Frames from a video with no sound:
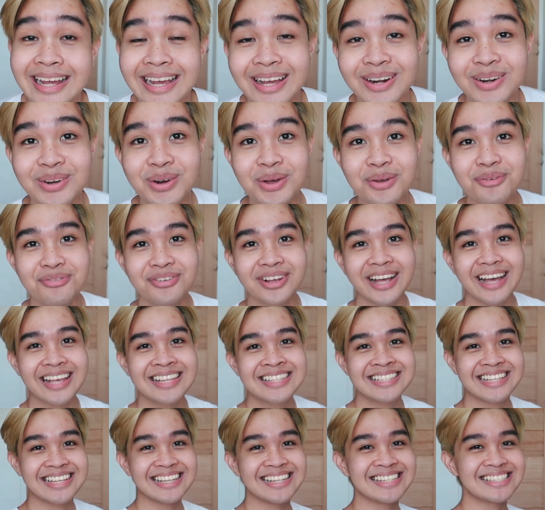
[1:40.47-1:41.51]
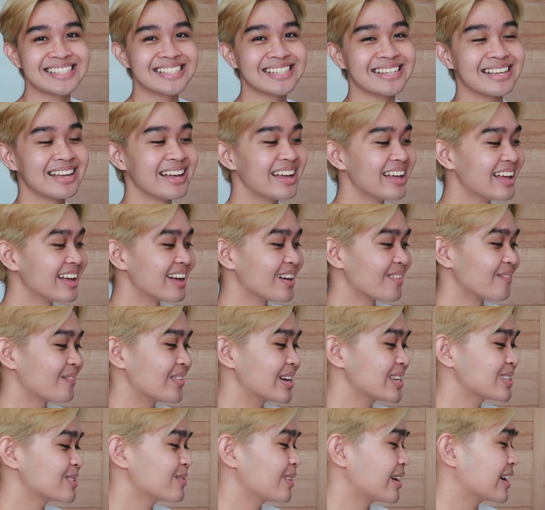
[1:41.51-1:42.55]
I don't know if you guys can see
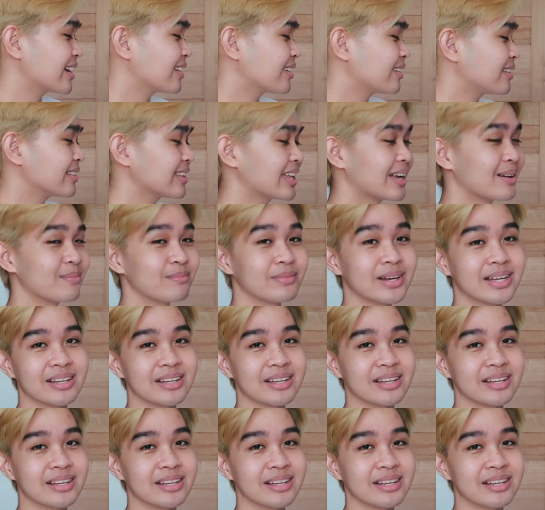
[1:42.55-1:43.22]
my sweat and all that,